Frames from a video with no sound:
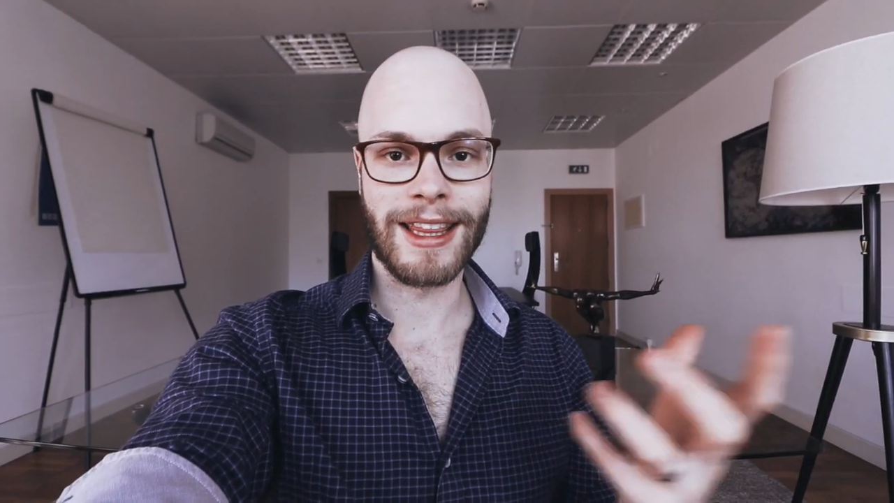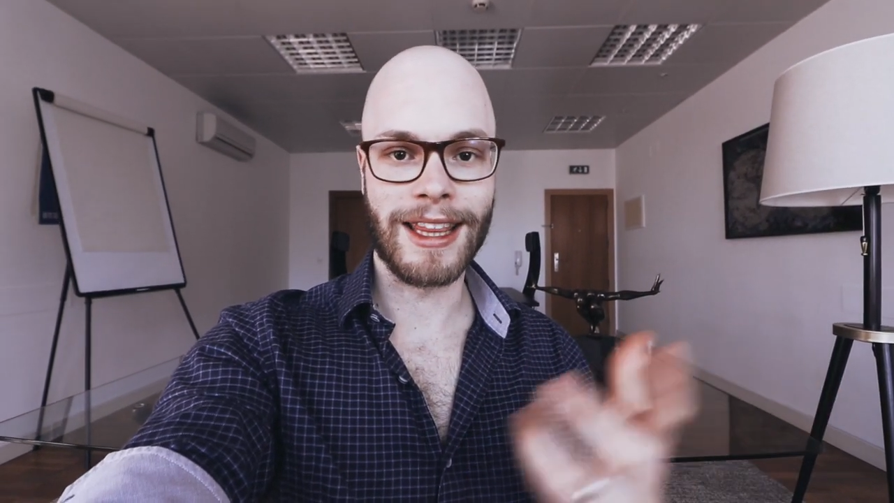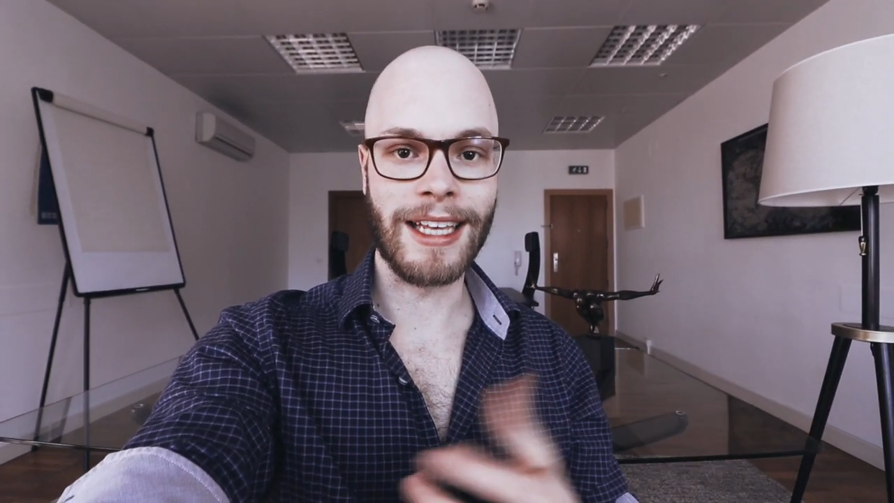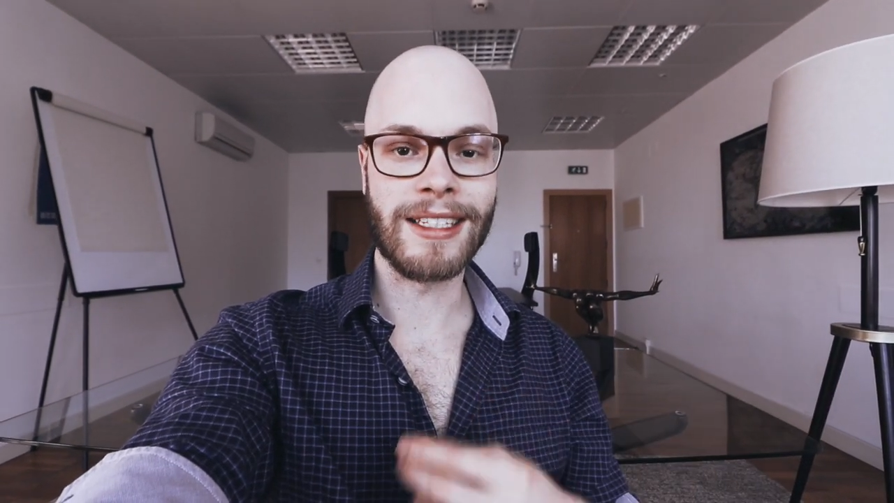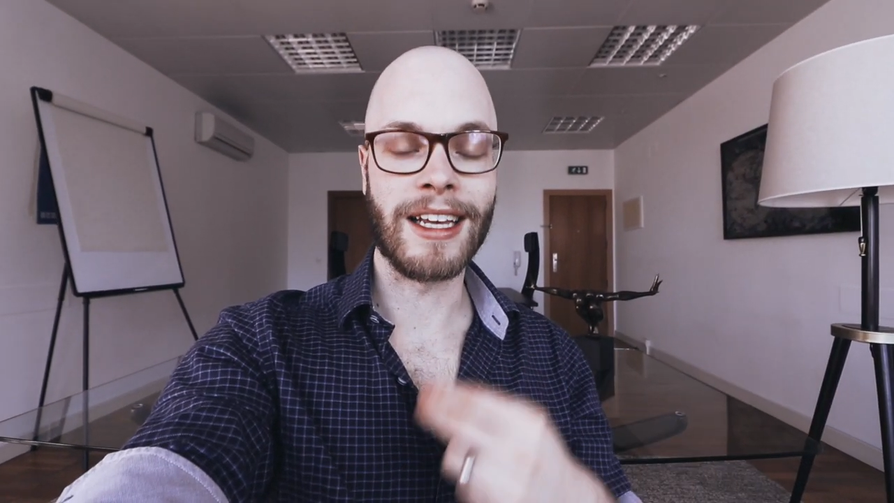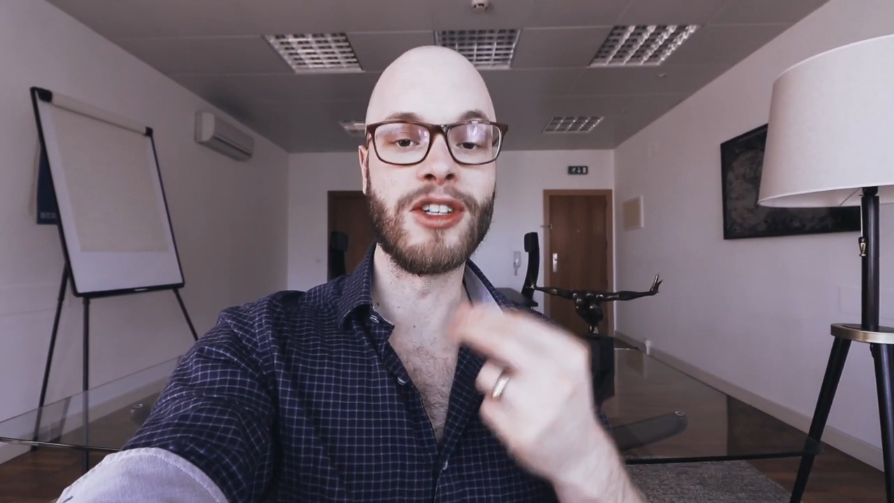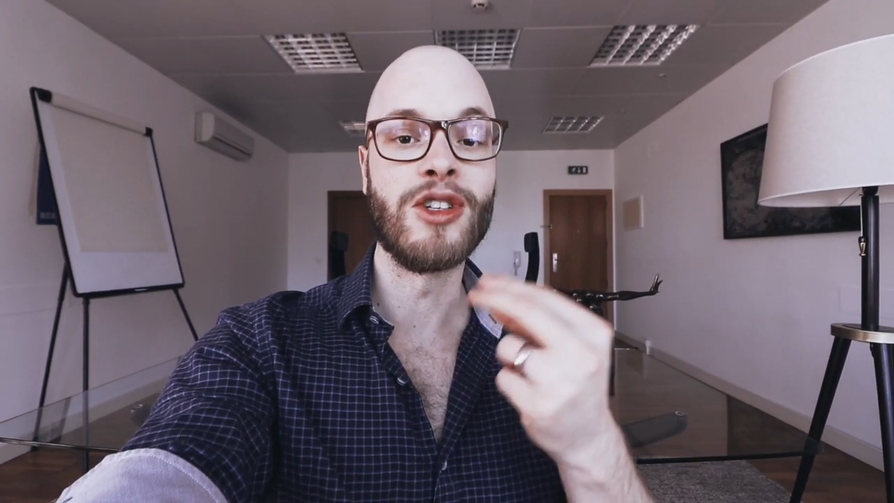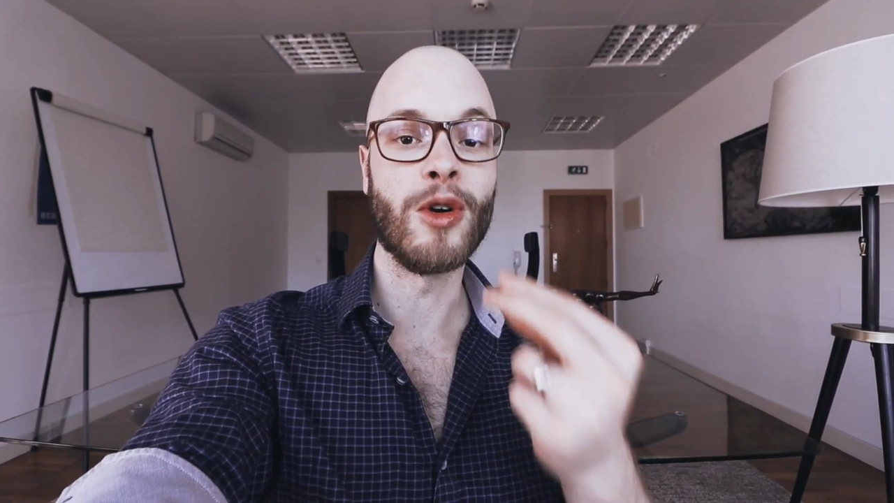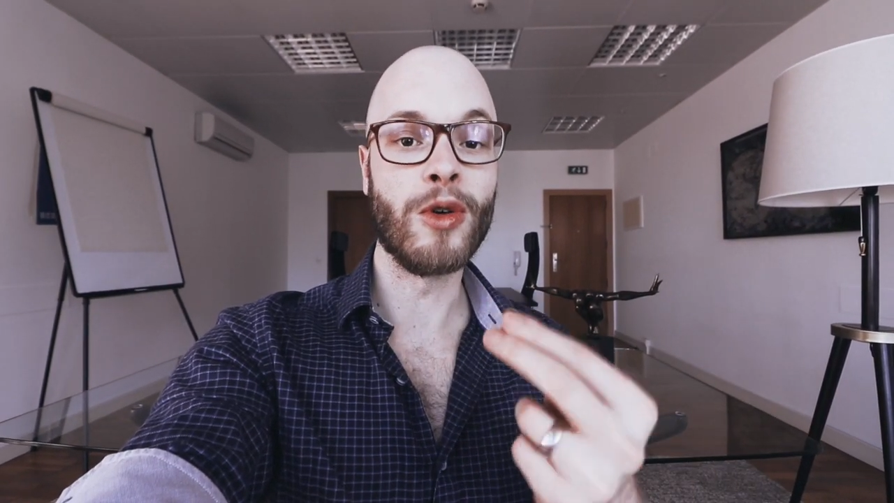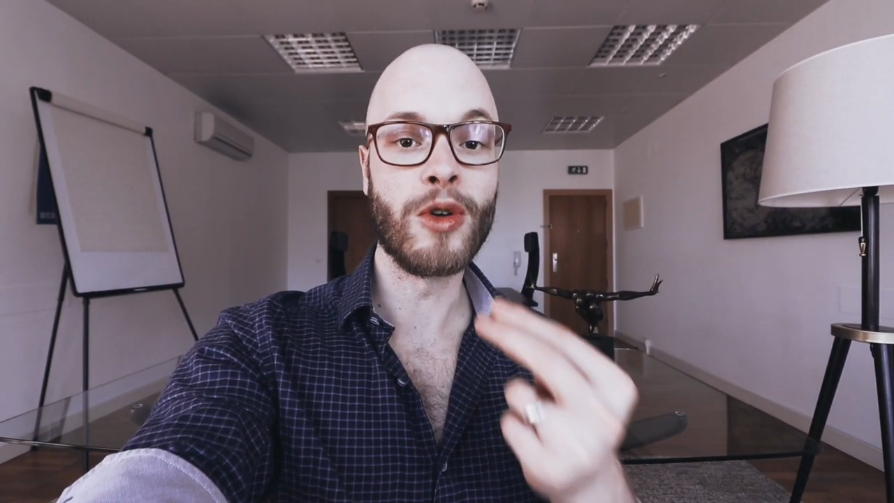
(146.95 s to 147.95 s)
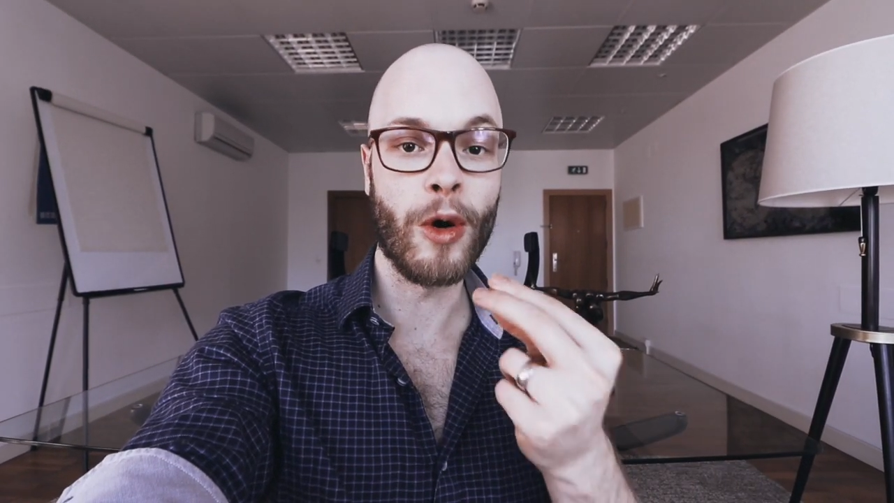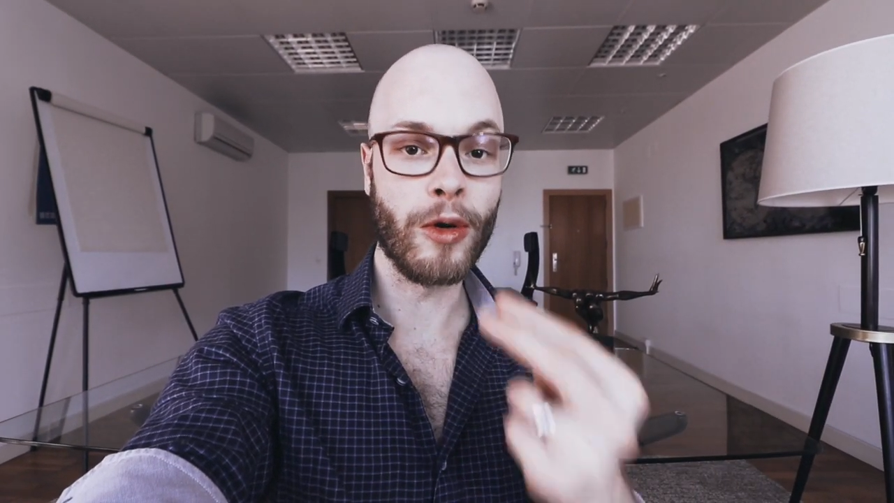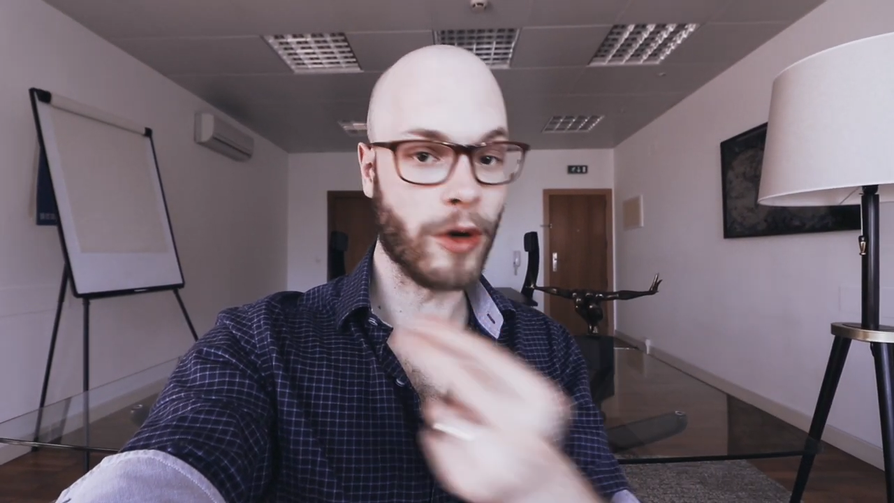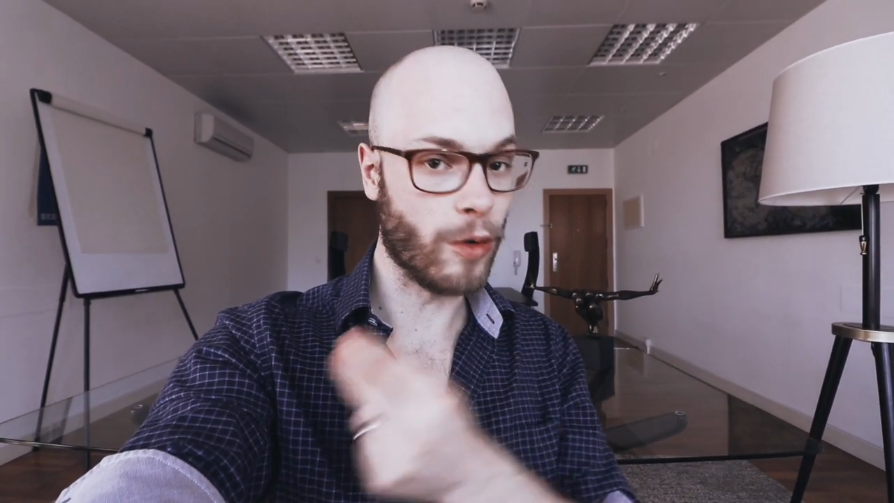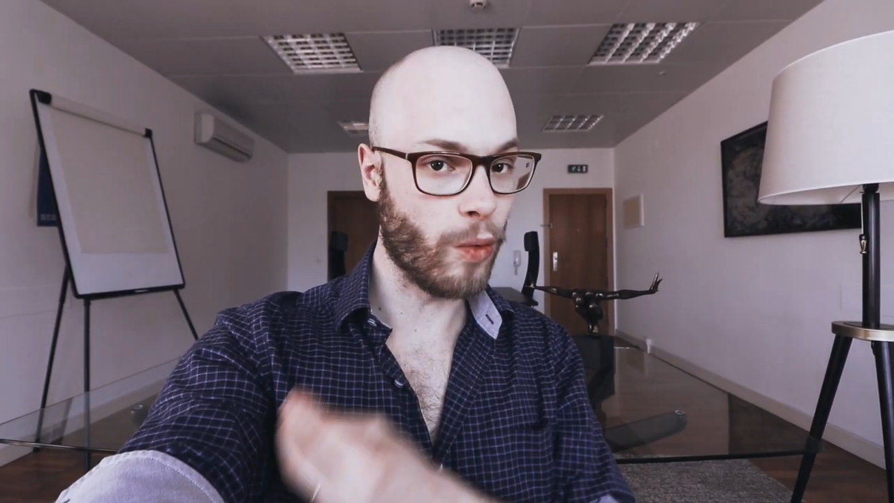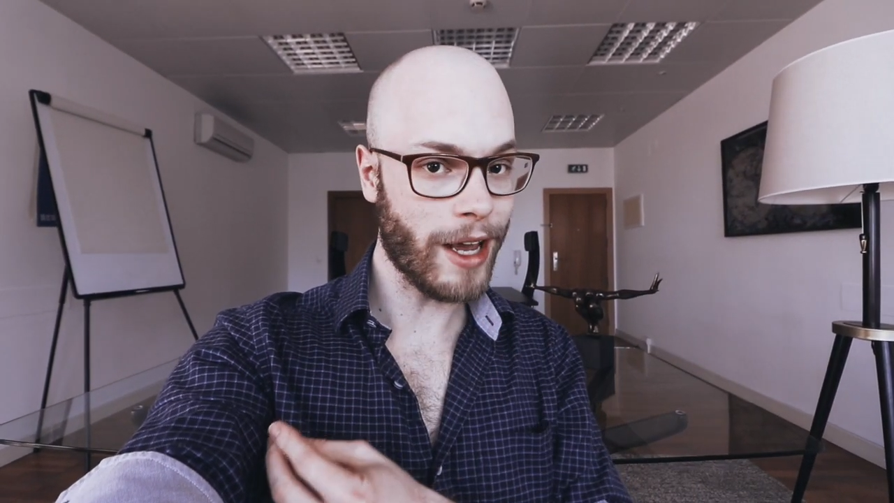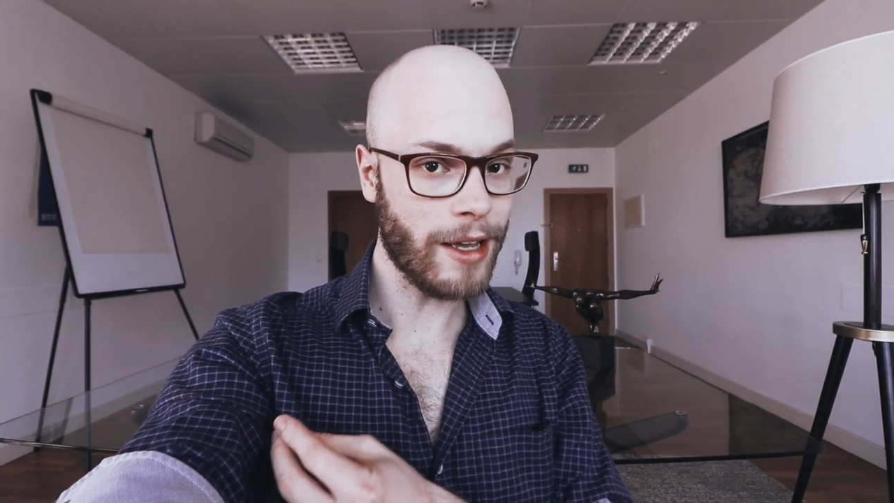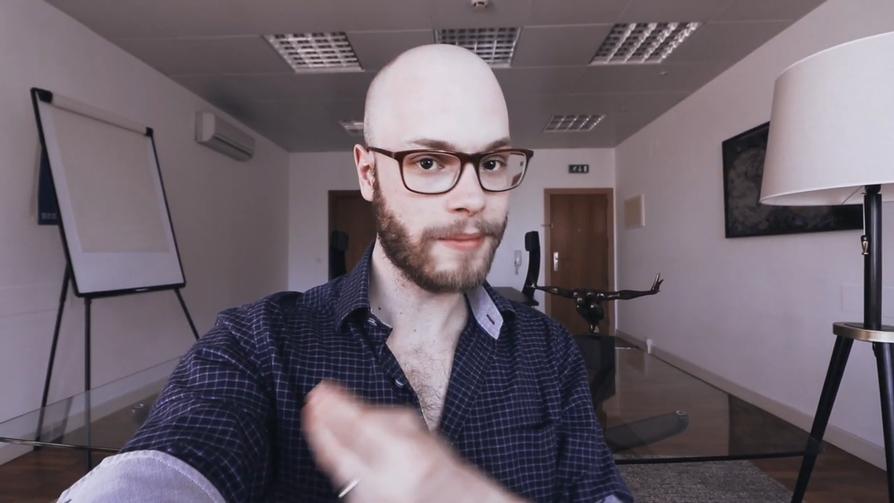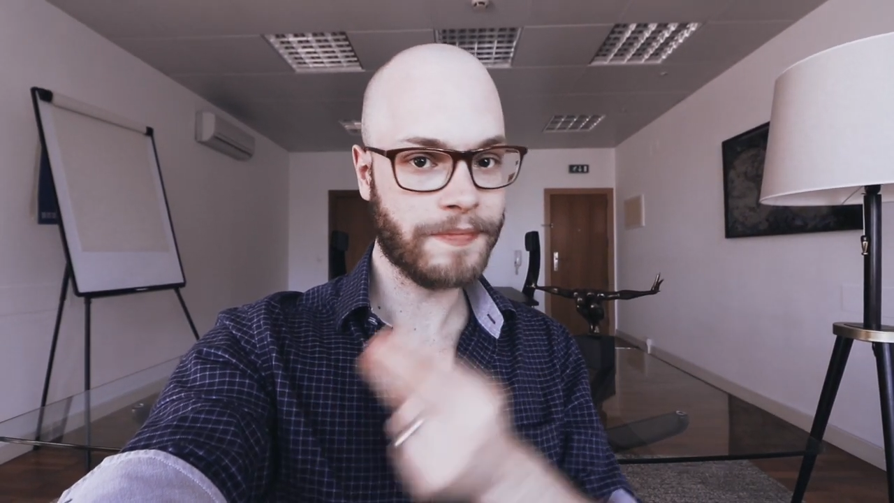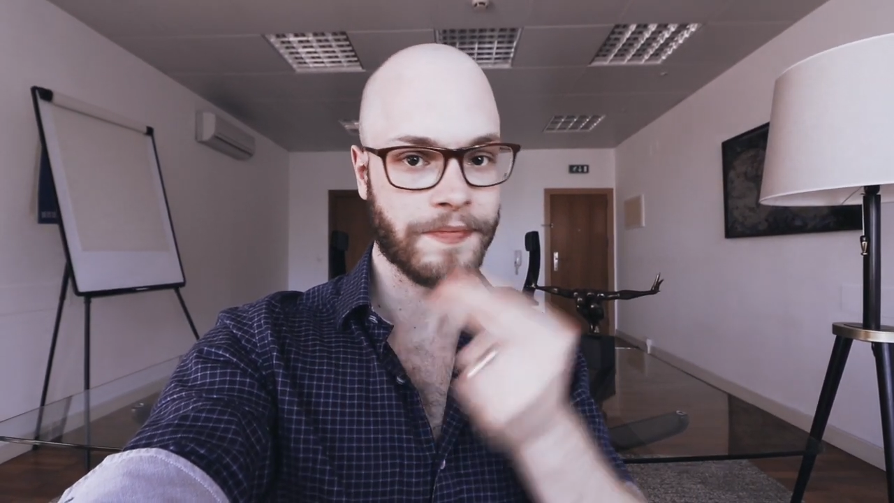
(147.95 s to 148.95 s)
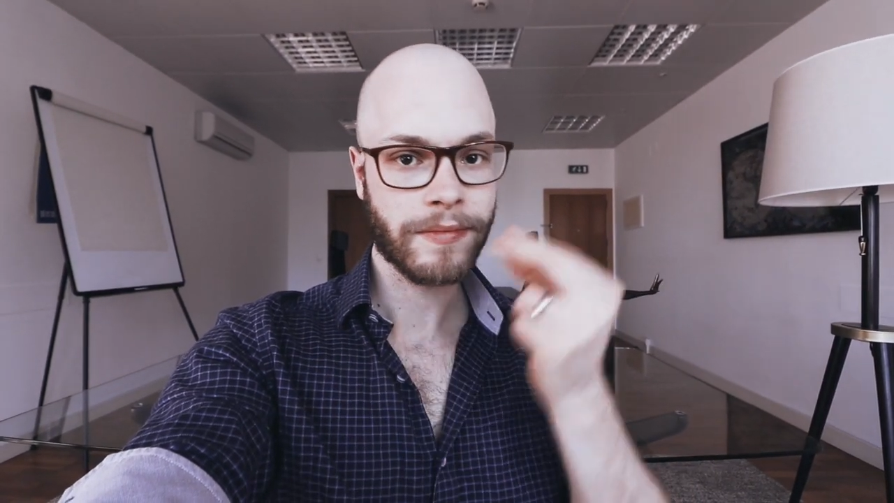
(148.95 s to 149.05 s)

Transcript: things that don't go your way.